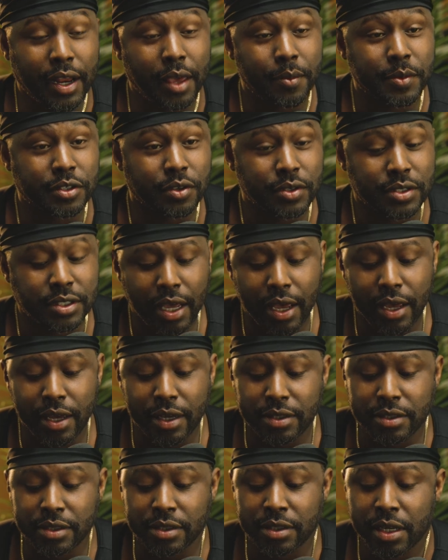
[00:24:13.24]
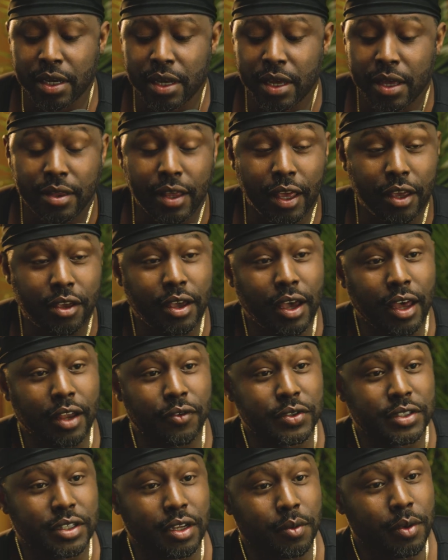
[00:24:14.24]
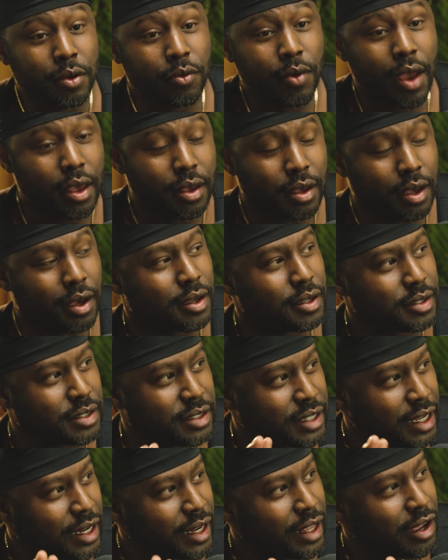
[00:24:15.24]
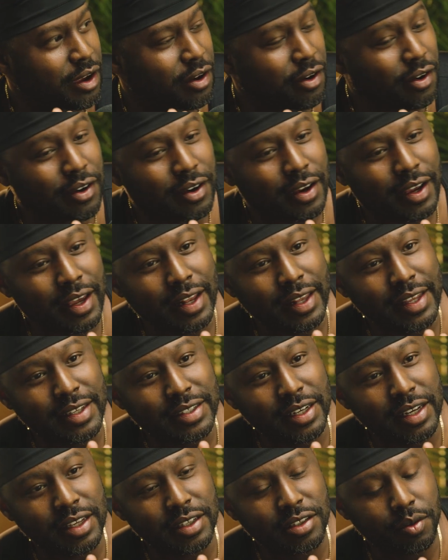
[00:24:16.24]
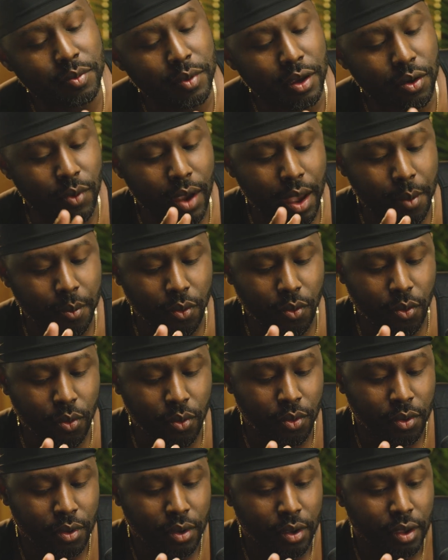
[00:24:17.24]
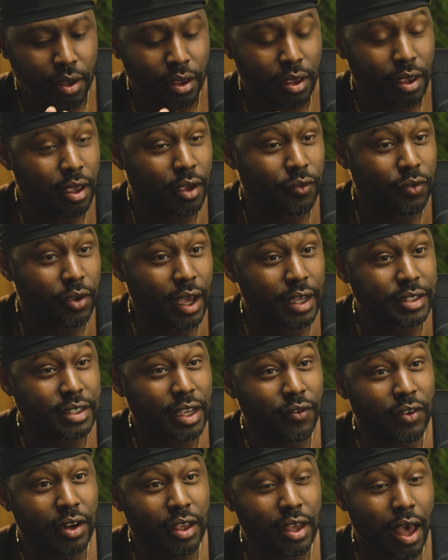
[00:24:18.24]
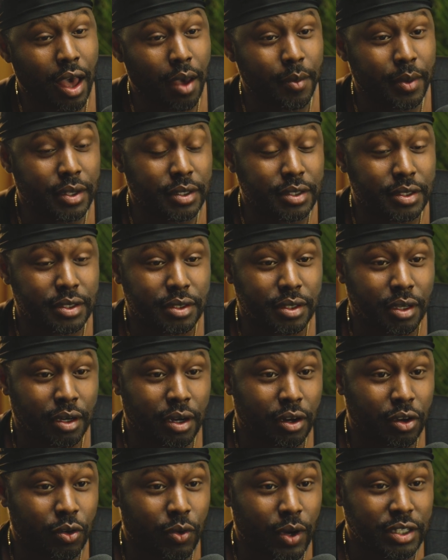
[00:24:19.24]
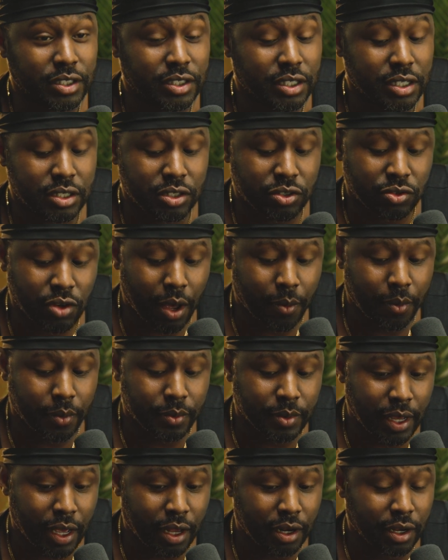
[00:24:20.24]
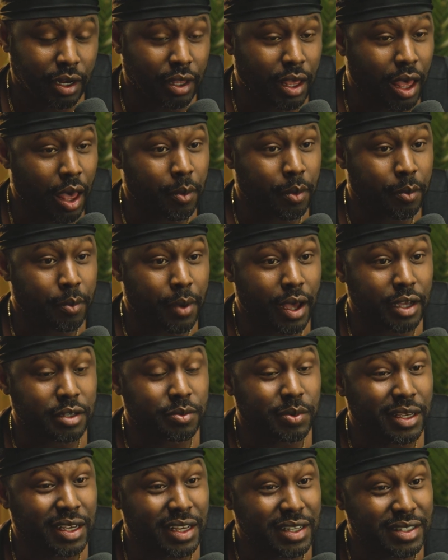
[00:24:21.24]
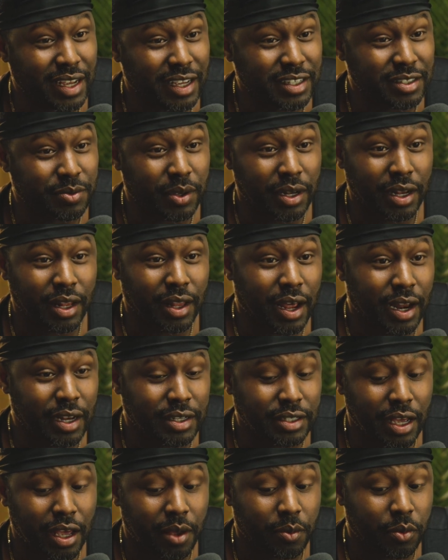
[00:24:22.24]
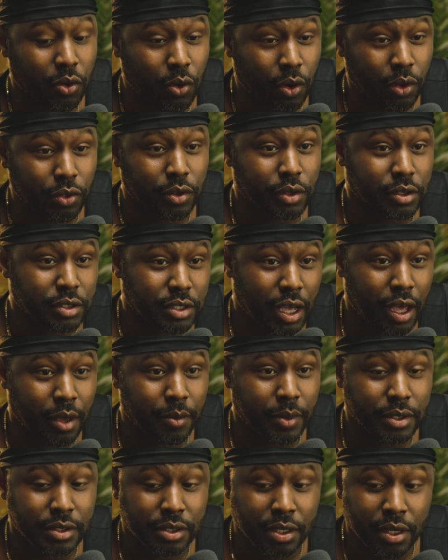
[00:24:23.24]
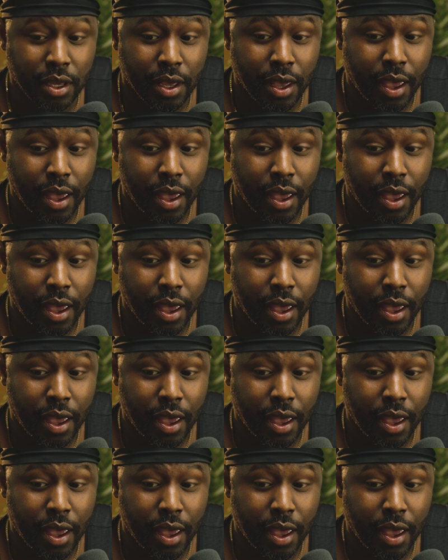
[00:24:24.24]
my name is Osias. Thank you guys for sitting here and listening to me ramble. If you guys have any comments or questions, drop them down in the comment box because I spend a lot of time going through those comments,